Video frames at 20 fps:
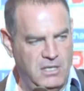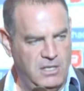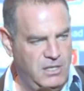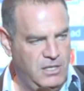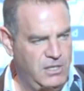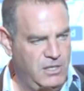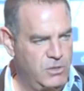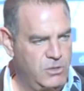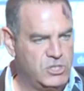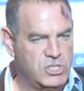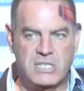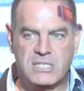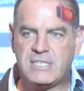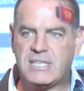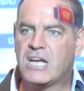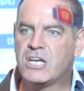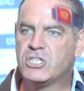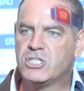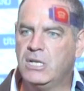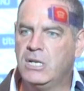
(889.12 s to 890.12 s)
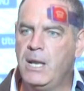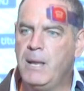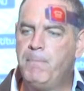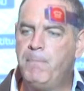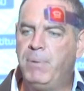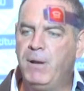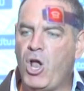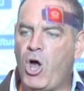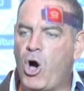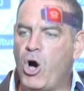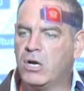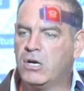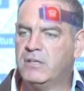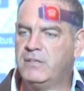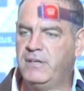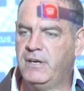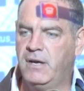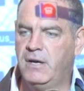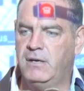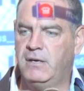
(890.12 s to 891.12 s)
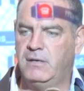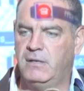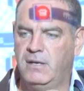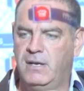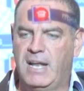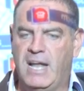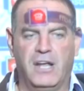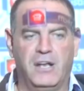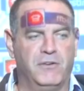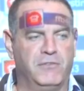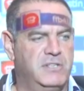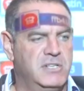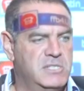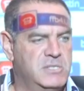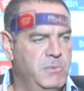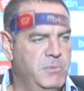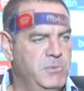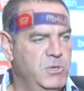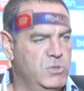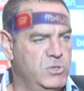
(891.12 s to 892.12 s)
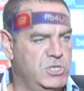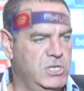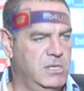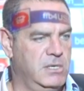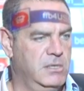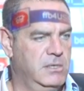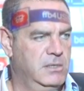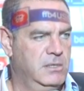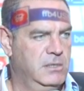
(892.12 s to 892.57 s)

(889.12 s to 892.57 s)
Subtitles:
you just actually block the line of distribution.